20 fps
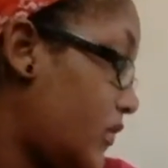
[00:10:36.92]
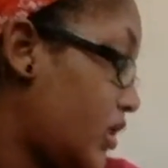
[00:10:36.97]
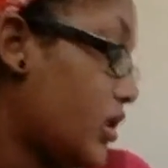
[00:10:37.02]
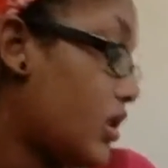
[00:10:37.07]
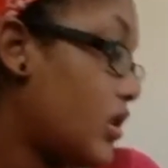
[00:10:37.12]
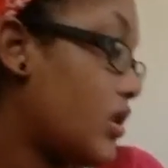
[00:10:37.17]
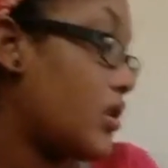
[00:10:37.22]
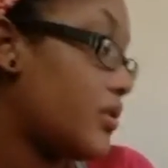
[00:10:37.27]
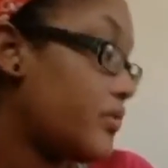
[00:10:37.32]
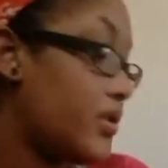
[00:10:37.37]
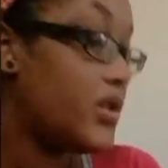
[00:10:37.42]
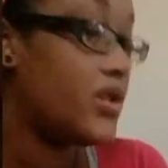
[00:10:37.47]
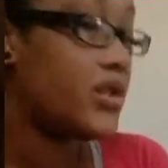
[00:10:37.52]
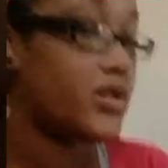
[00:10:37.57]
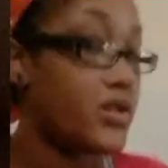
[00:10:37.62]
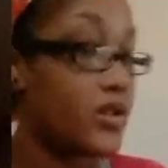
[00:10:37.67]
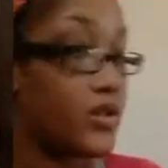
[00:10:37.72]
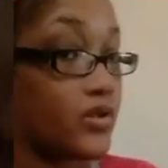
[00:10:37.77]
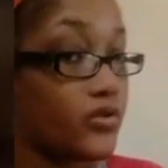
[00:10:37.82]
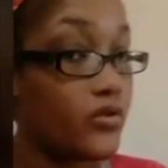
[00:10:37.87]
Uh, he is
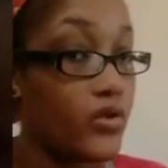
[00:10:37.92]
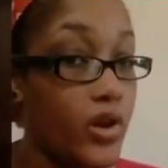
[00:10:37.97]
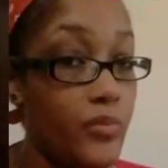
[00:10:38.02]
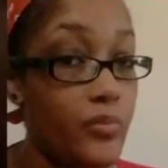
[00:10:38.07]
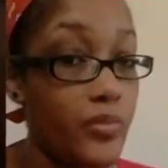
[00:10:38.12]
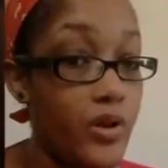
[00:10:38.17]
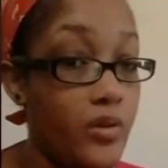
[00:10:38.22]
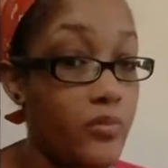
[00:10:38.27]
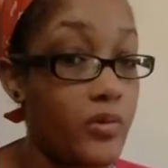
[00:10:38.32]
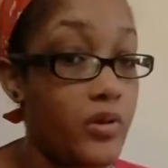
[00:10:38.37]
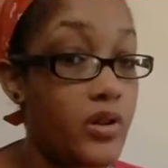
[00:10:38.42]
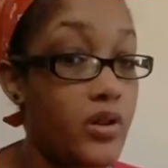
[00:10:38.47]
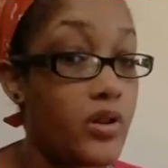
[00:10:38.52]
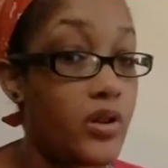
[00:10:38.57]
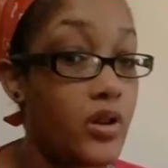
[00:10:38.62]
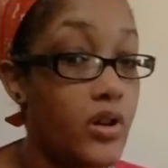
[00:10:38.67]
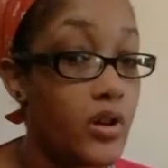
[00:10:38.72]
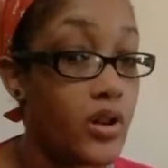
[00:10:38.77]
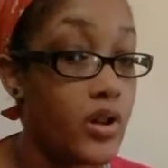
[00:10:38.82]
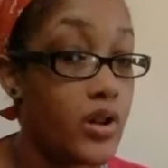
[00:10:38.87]
such a great baby.
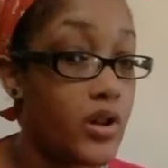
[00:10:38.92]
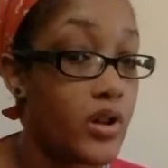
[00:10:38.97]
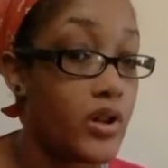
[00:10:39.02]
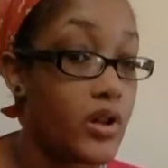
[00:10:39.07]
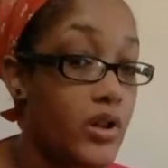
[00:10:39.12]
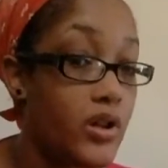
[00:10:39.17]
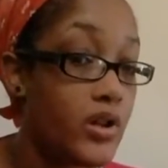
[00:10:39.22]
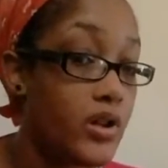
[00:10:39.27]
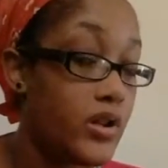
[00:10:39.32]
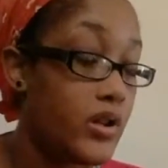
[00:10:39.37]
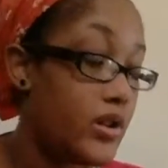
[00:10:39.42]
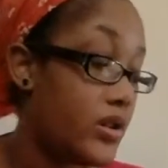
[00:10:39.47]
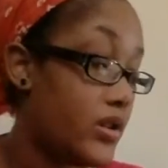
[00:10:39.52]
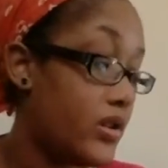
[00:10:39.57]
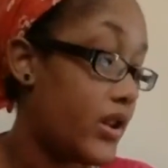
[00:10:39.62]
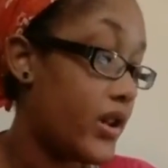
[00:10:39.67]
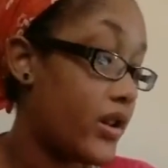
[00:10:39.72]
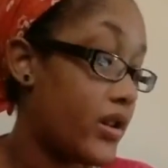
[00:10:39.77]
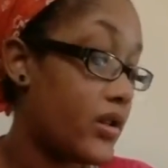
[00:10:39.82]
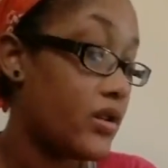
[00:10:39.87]
He,
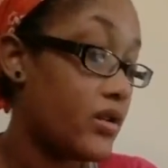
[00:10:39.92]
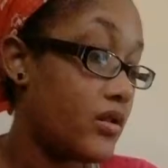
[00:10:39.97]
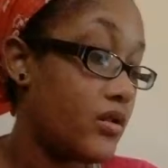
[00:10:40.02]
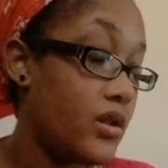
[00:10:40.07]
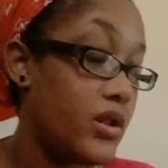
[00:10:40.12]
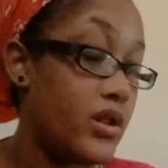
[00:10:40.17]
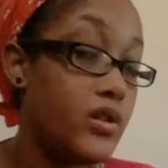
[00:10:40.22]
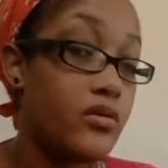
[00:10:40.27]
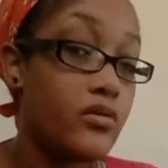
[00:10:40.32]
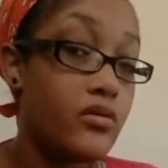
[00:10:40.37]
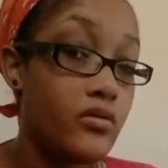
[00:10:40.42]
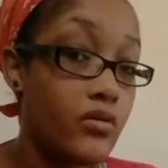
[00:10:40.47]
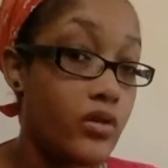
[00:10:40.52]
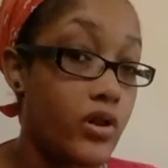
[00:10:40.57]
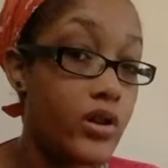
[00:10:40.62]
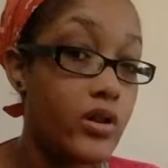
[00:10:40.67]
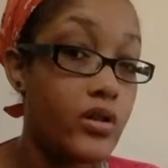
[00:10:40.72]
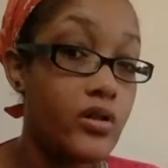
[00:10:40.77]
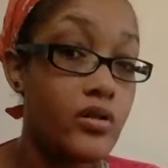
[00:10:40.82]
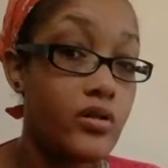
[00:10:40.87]
like he's
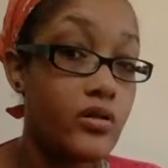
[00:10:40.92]
great,